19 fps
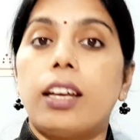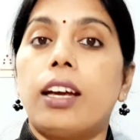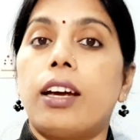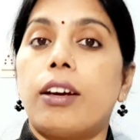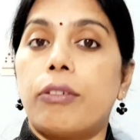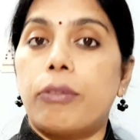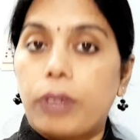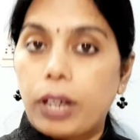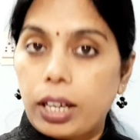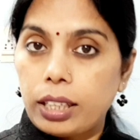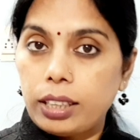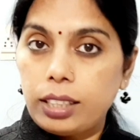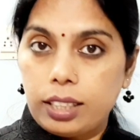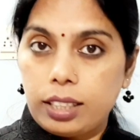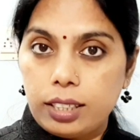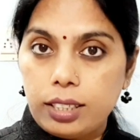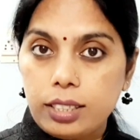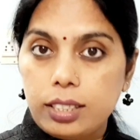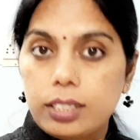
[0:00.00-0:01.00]
One
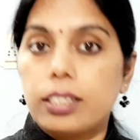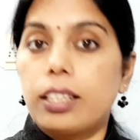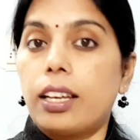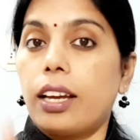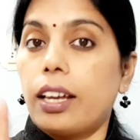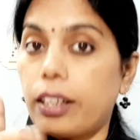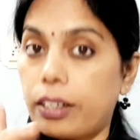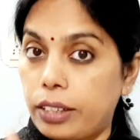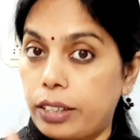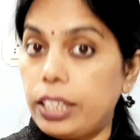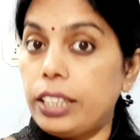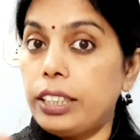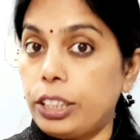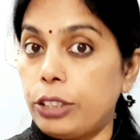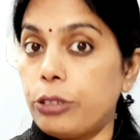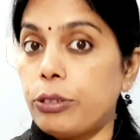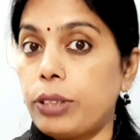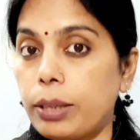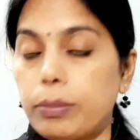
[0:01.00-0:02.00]
is
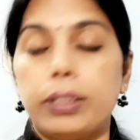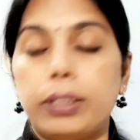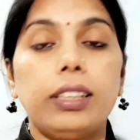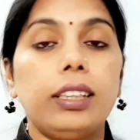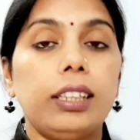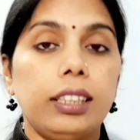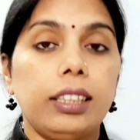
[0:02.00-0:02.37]
renewable